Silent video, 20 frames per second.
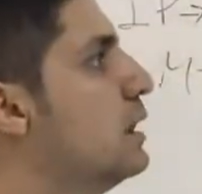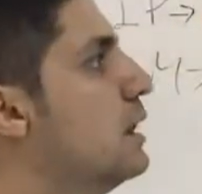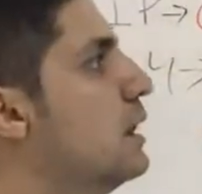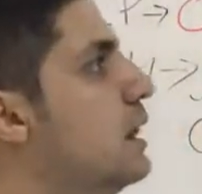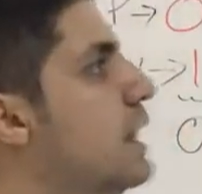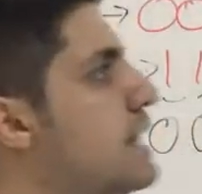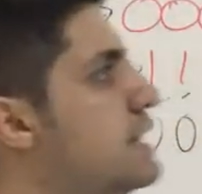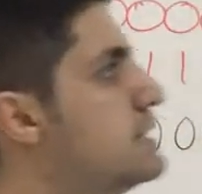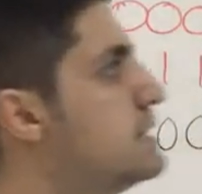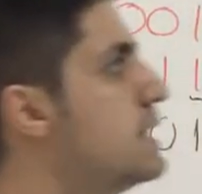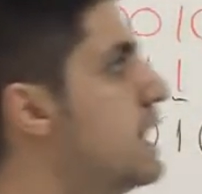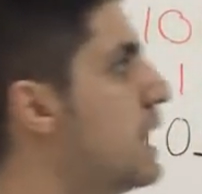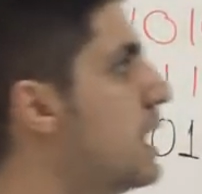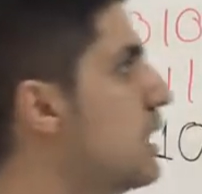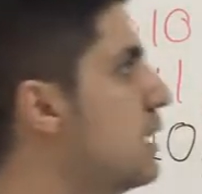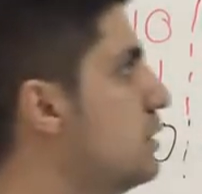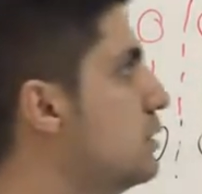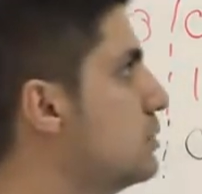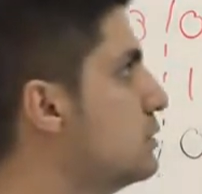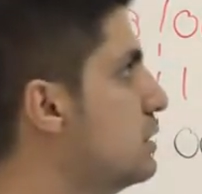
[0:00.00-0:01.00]
Let's take a
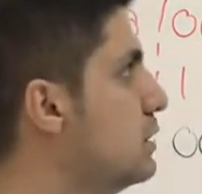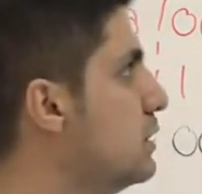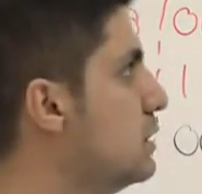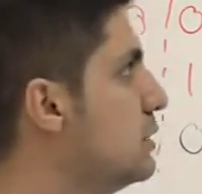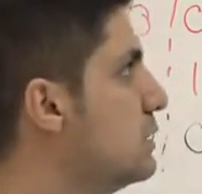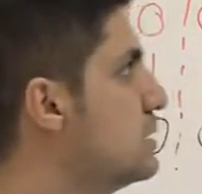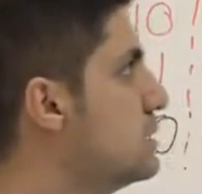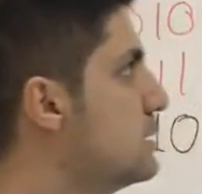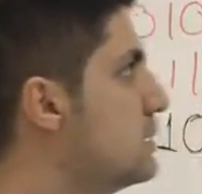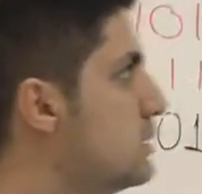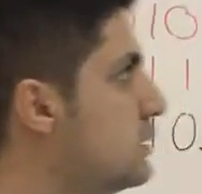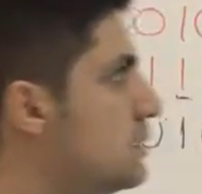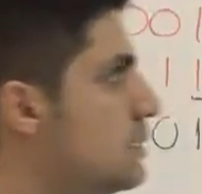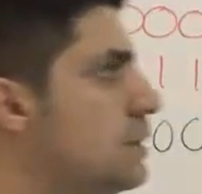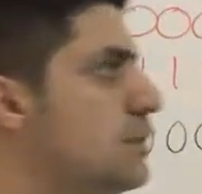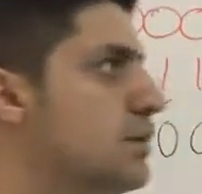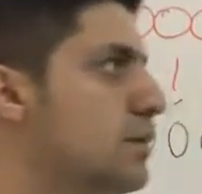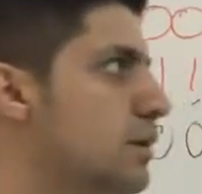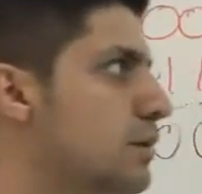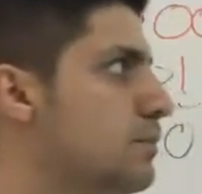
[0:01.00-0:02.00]
look to the
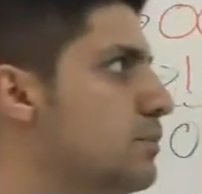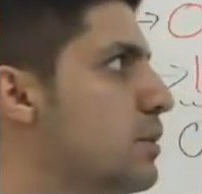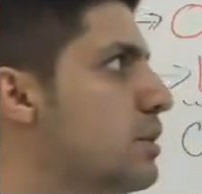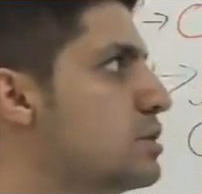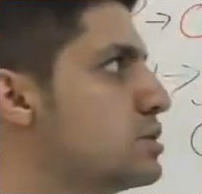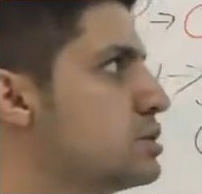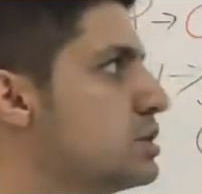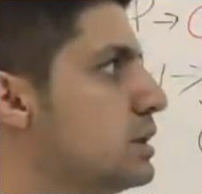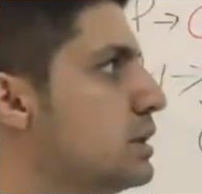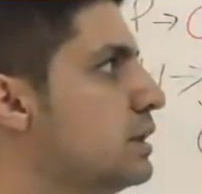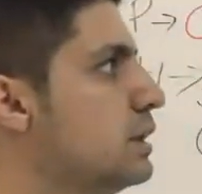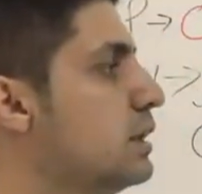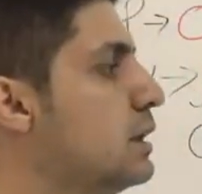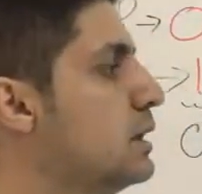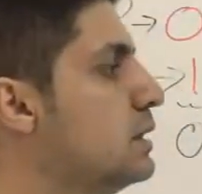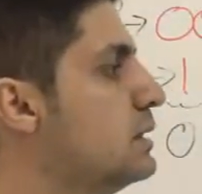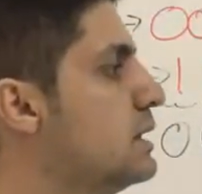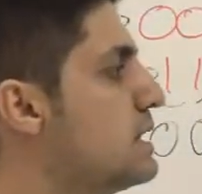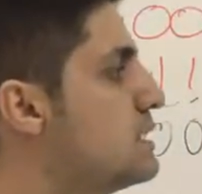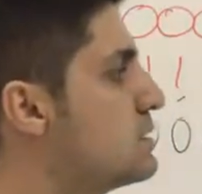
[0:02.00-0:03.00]
third portion.
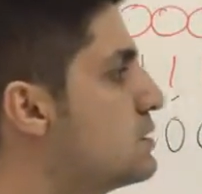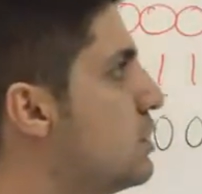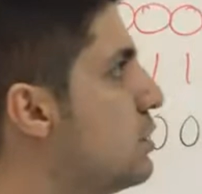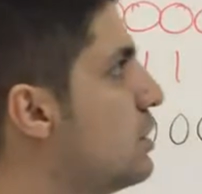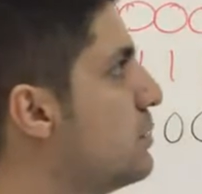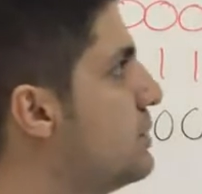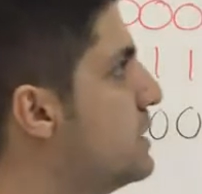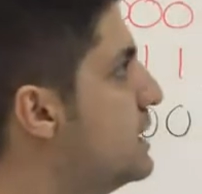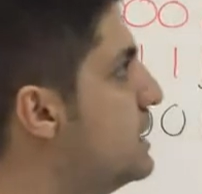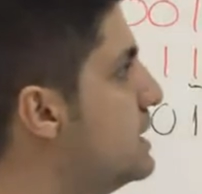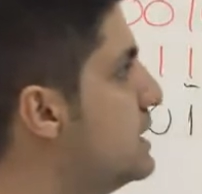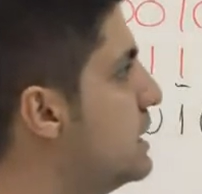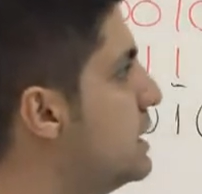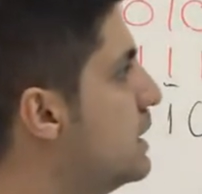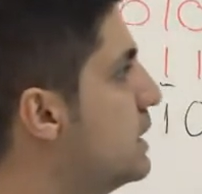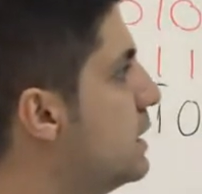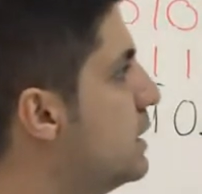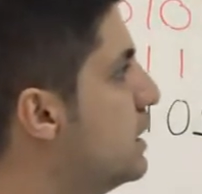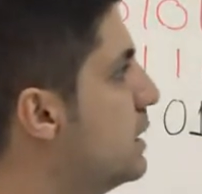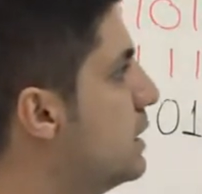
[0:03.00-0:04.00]
That's going to be
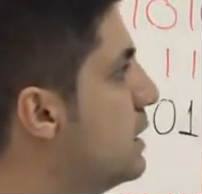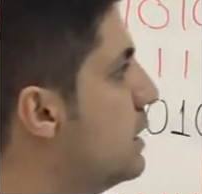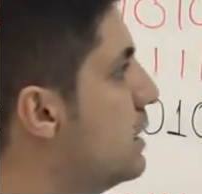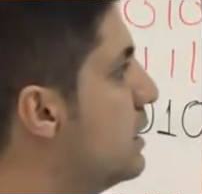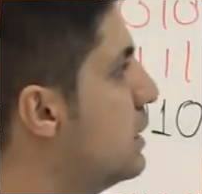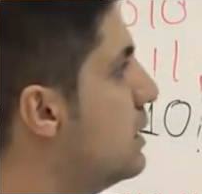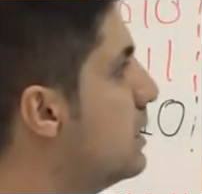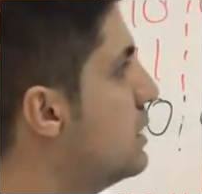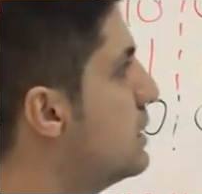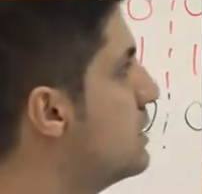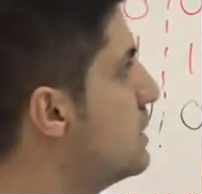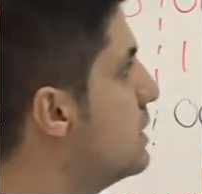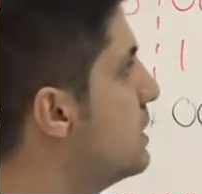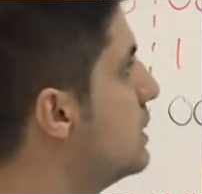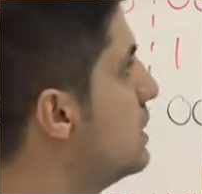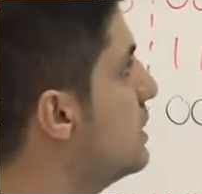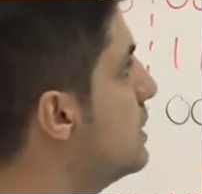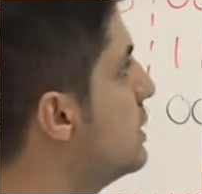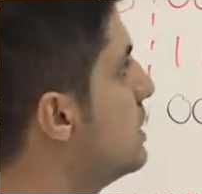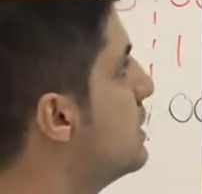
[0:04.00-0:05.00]
the
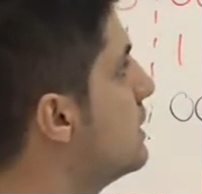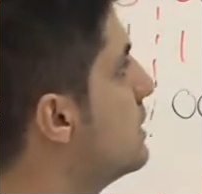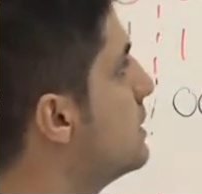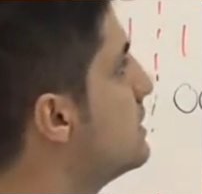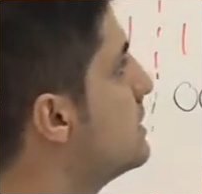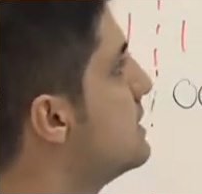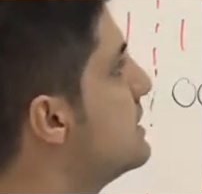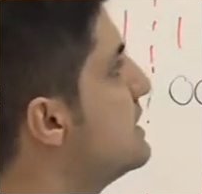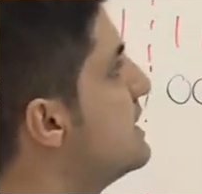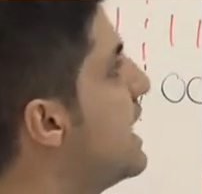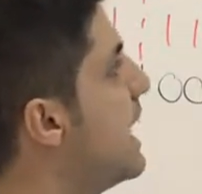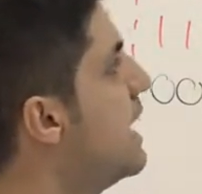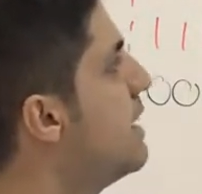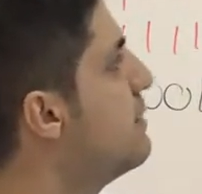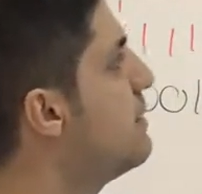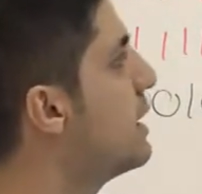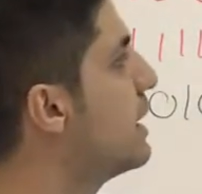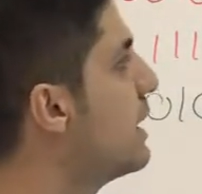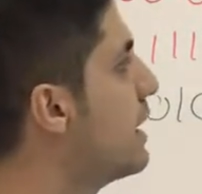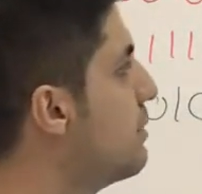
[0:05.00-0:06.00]

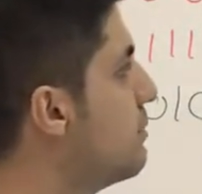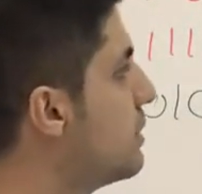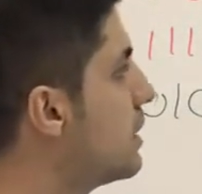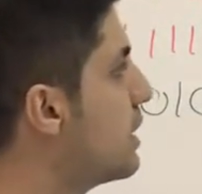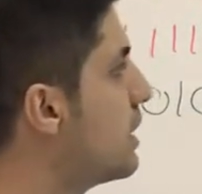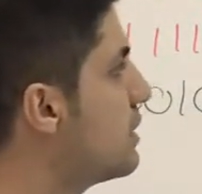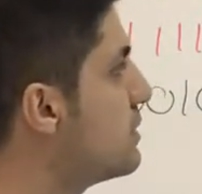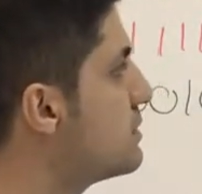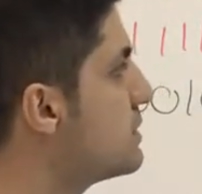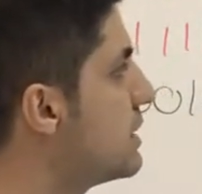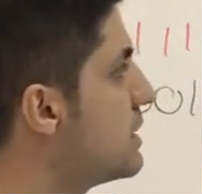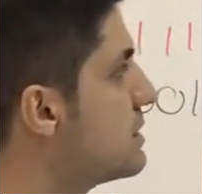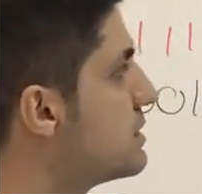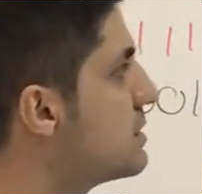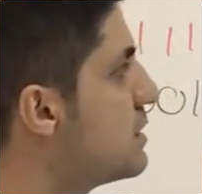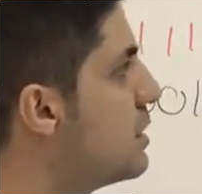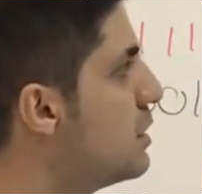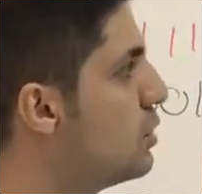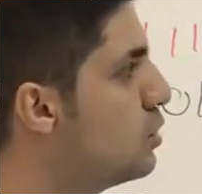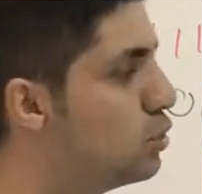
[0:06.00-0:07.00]
same again because that's
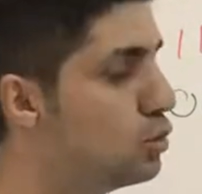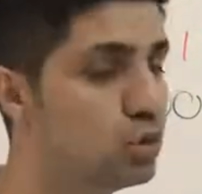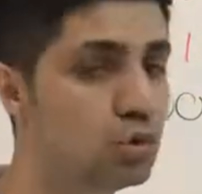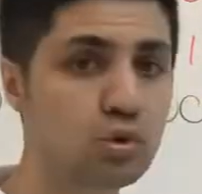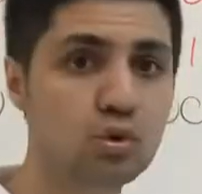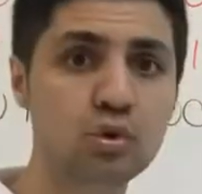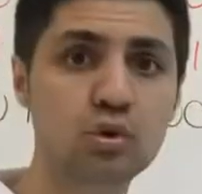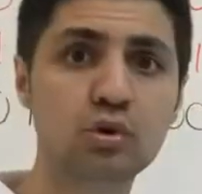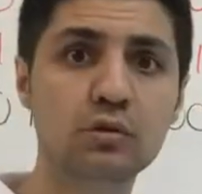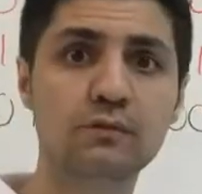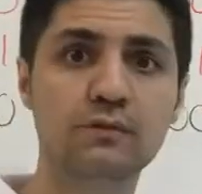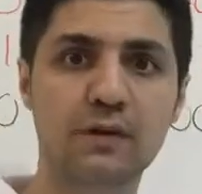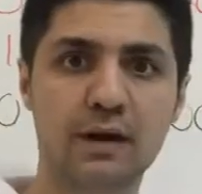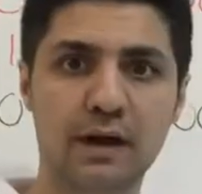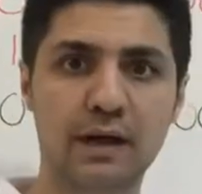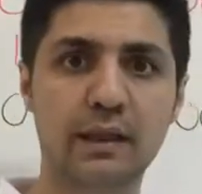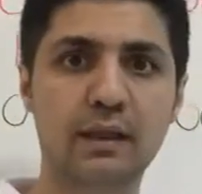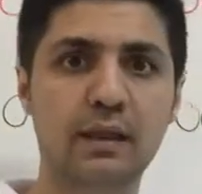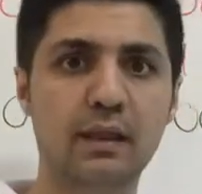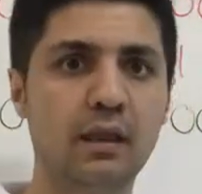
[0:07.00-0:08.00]
whole
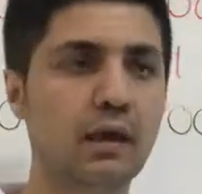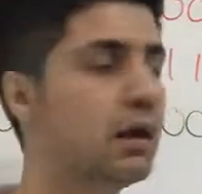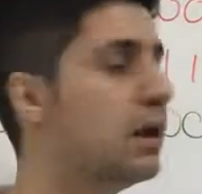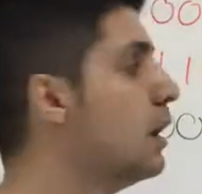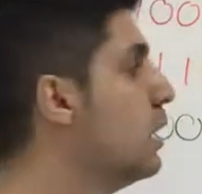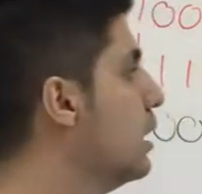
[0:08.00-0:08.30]
1.